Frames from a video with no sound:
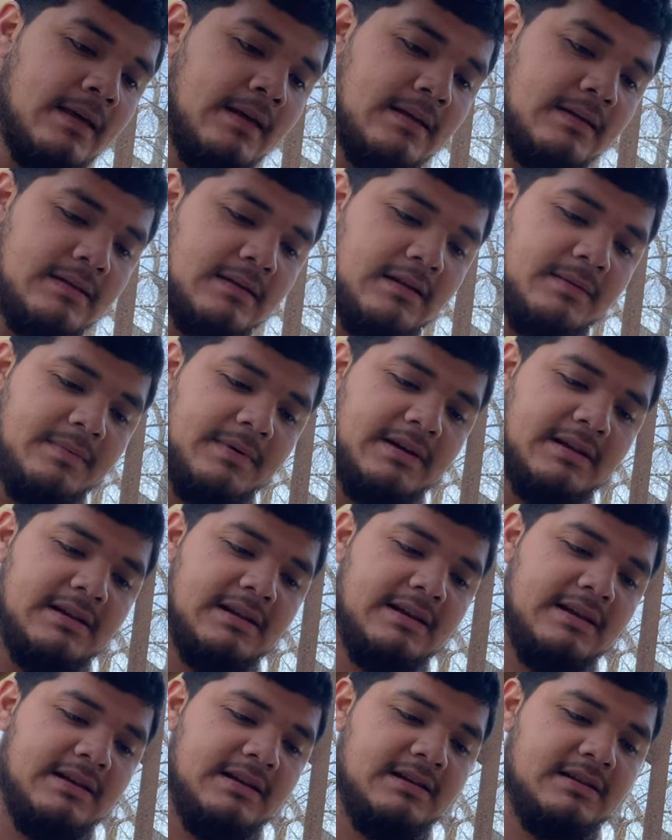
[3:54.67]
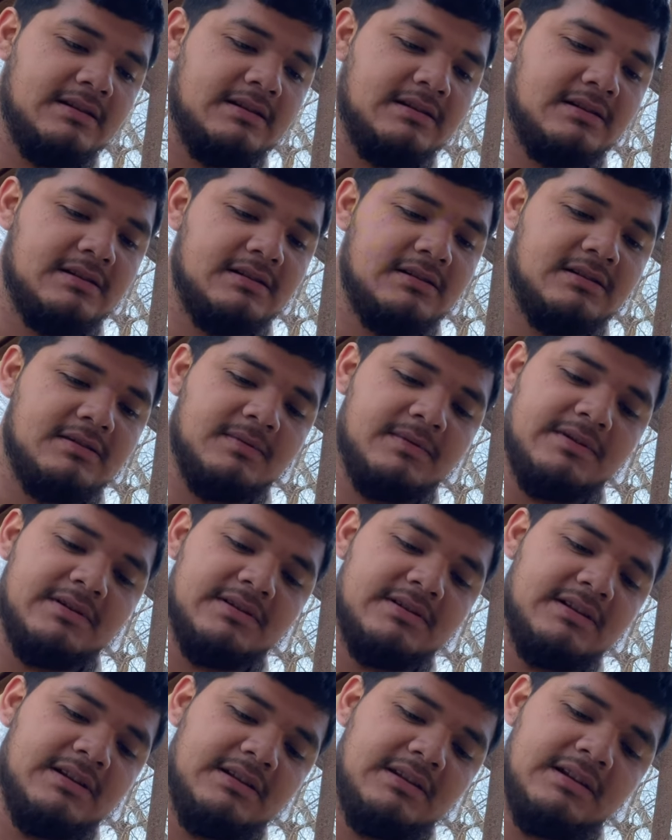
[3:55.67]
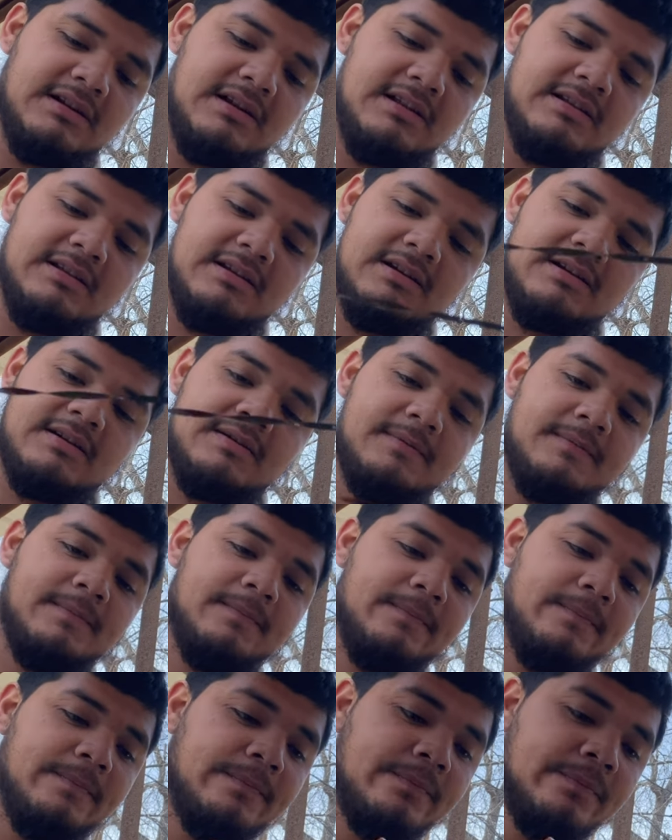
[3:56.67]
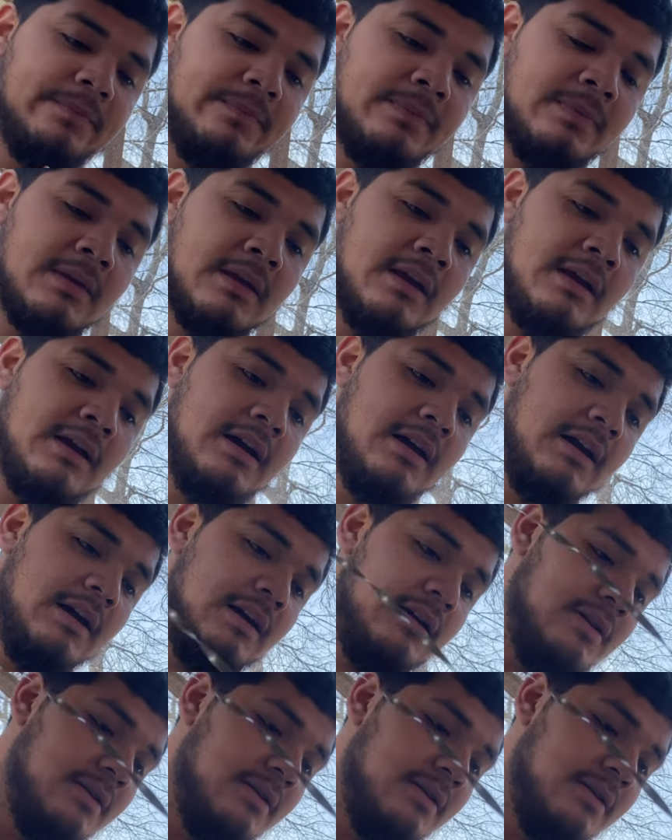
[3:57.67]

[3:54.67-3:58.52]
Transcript: it's going to be clean to where there's nothing on there. And